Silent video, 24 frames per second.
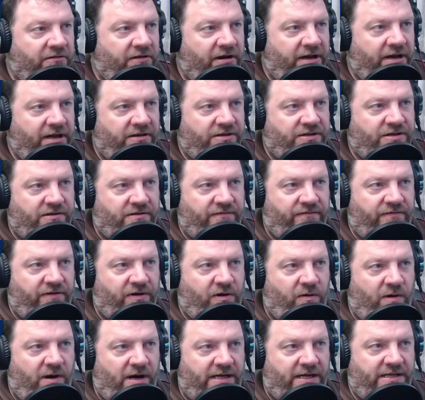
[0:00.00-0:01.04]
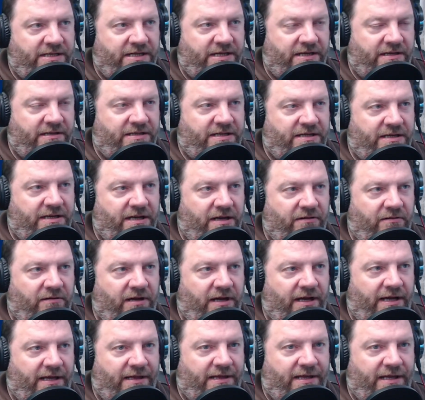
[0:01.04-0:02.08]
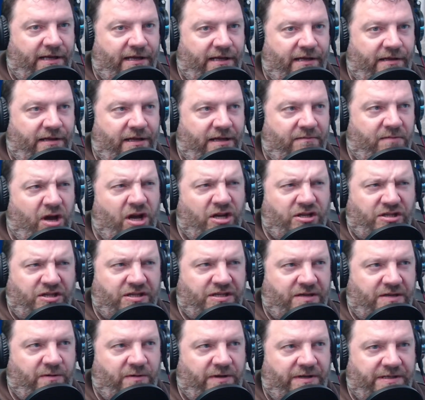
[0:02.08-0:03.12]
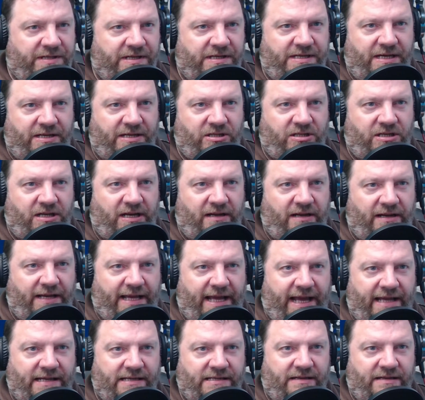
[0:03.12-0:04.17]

only sort of required to know like the emergency ones, essentially, I guess.